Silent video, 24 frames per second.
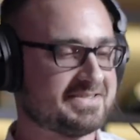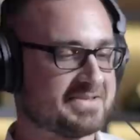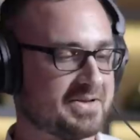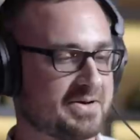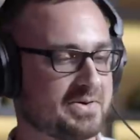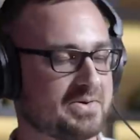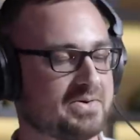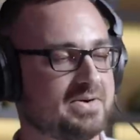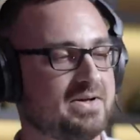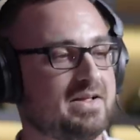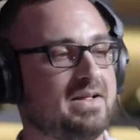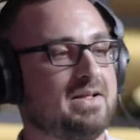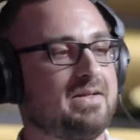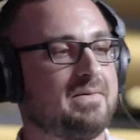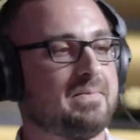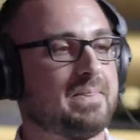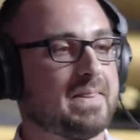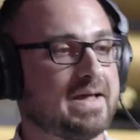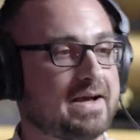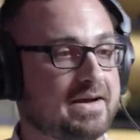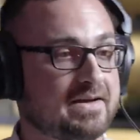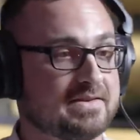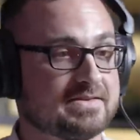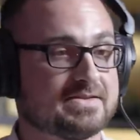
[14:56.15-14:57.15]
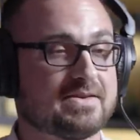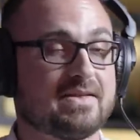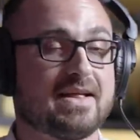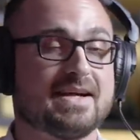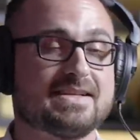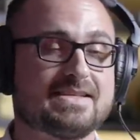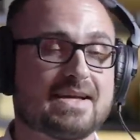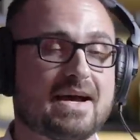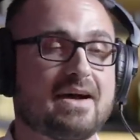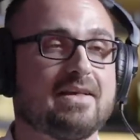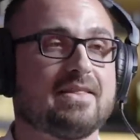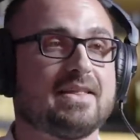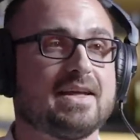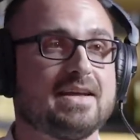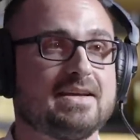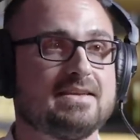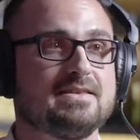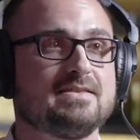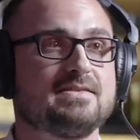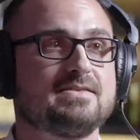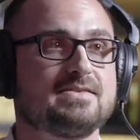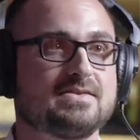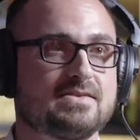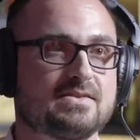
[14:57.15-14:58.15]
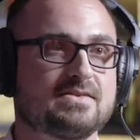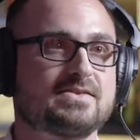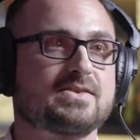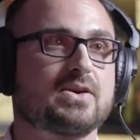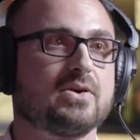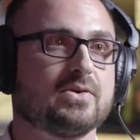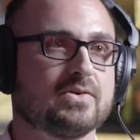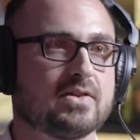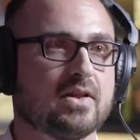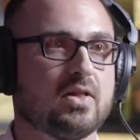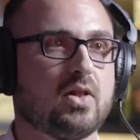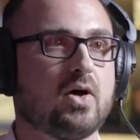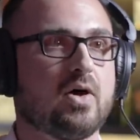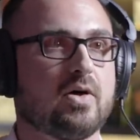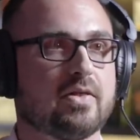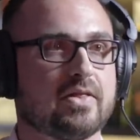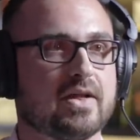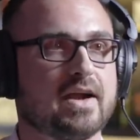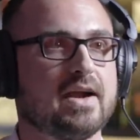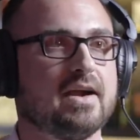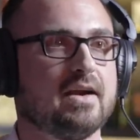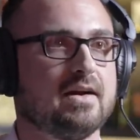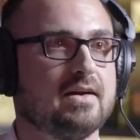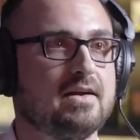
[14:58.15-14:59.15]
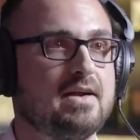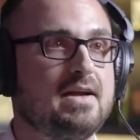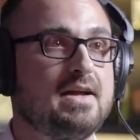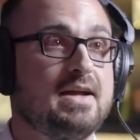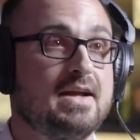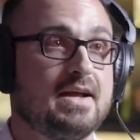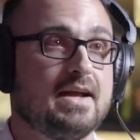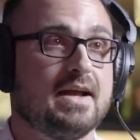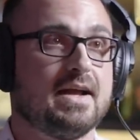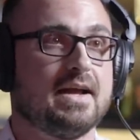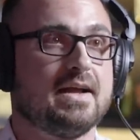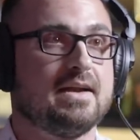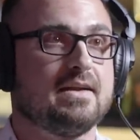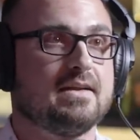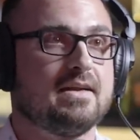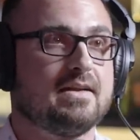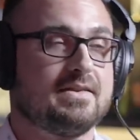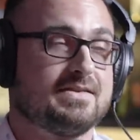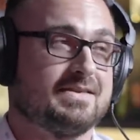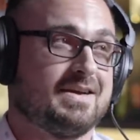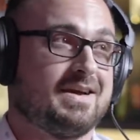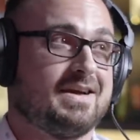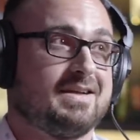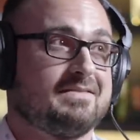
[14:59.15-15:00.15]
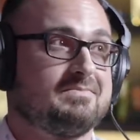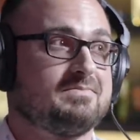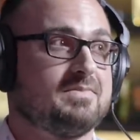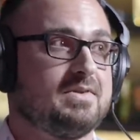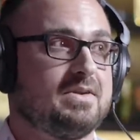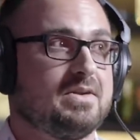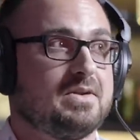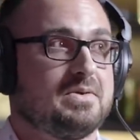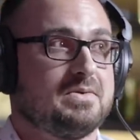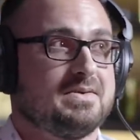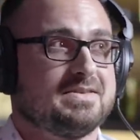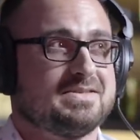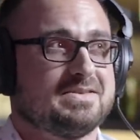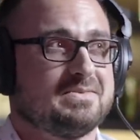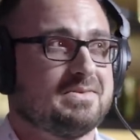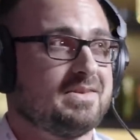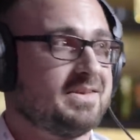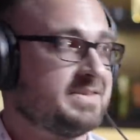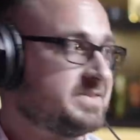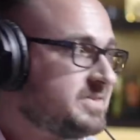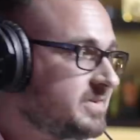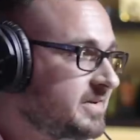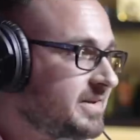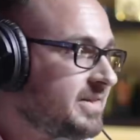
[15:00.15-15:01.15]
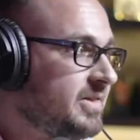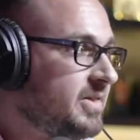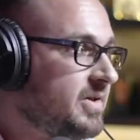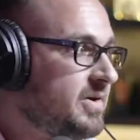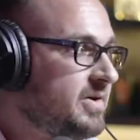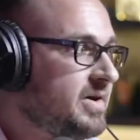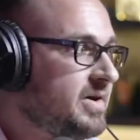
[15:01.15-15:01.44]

So, uh, so that's how they skirt the law there. And it, you know, is it really skirting the